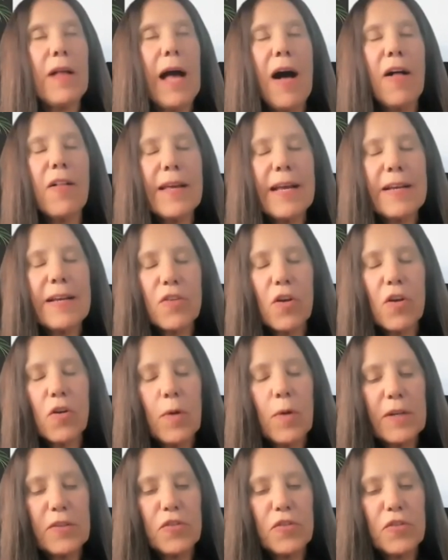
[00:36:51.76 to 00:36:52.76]
I'll ask a
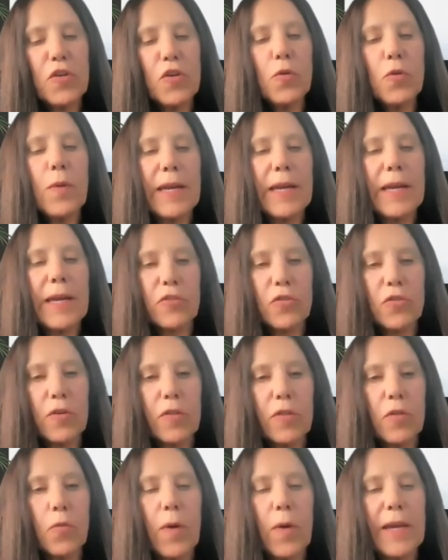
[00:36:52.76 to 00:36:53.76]
question, you answer
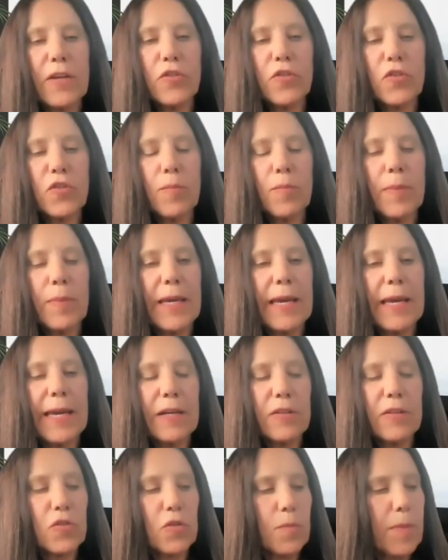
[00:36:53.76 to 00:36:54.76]
it the way it should be
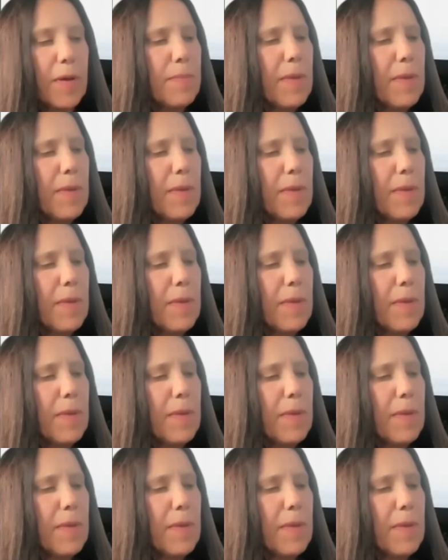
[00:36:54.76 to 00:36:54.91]
answered,